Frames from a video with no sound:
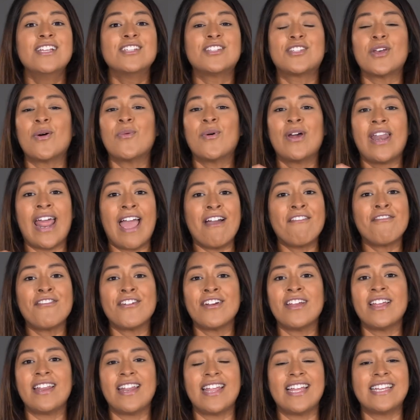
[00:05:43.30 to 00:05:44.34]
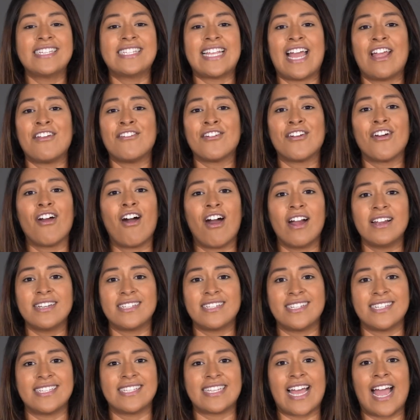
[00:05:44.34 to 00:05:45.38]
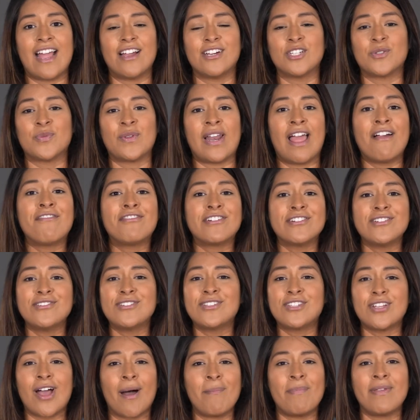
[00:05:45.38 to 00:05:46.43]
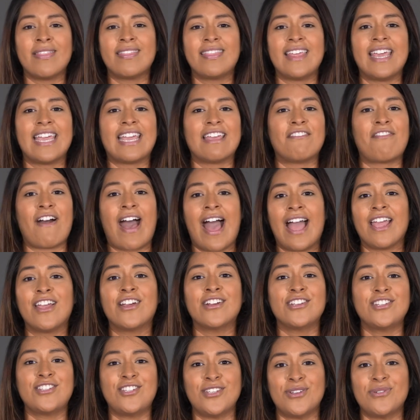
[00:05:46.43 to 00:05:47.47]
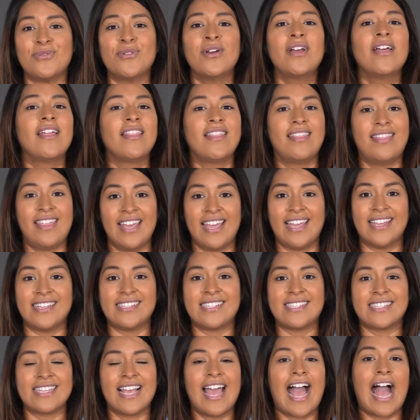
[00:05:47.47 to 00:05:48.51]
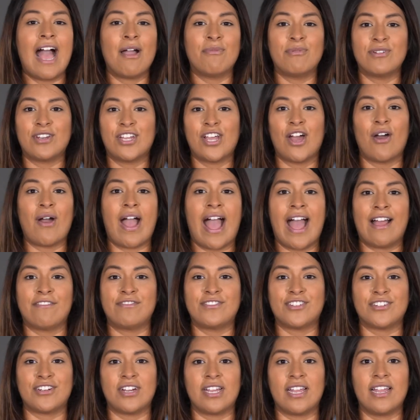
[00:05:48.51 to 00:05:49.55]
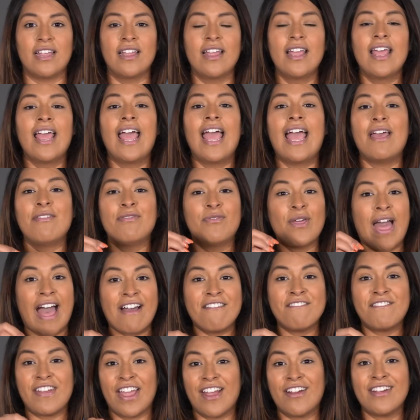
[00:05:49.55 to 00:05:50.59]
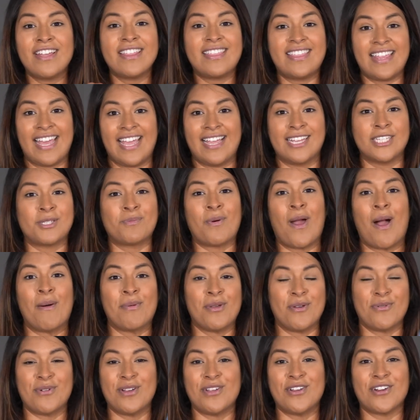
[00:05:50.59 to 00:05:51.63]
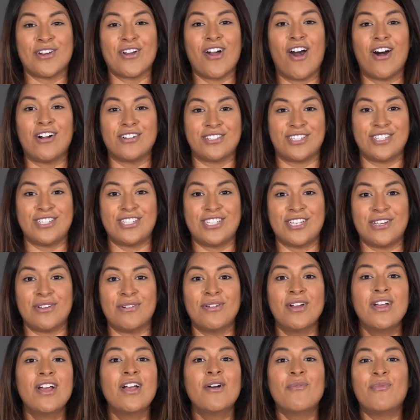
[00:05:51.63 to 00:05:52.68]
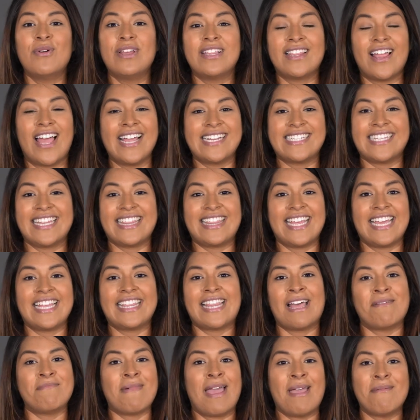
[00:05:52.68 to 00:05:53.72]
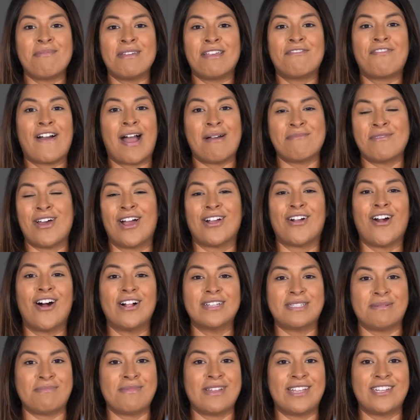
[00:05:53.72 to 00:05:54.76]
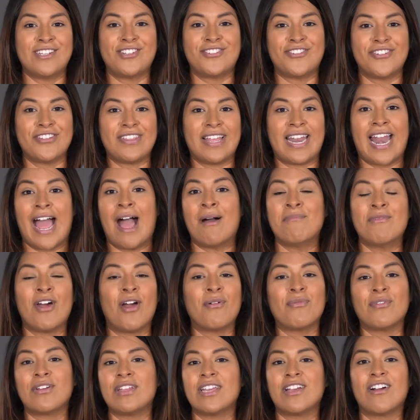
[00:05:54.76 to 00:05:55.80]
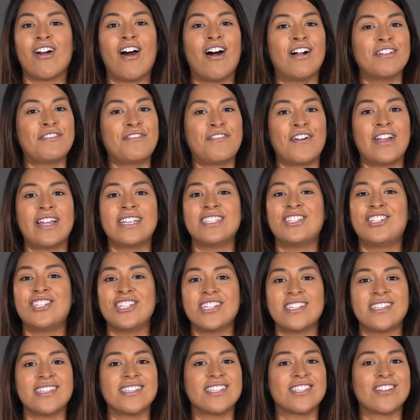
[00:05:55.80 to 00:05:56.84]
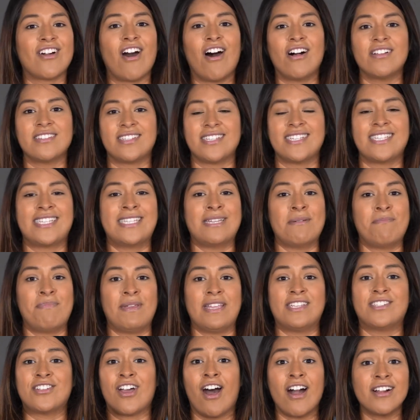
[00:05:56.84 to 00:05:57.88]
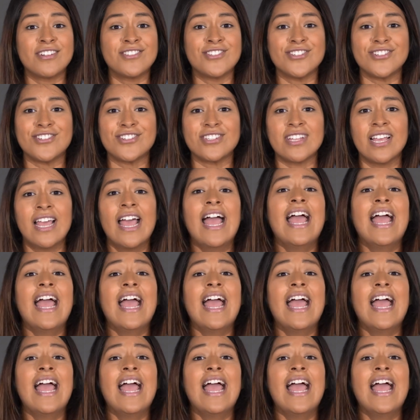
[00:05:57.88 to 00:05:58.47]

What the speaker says: So whatever it is that your heart desires, whenever you stop and think, if I could do this, I would go after it. That very thing is probably what you're called to do. We like to think that maybe if I'm not called to ministry, then I'm not really called. Friend, Jesus calls us to be doctors.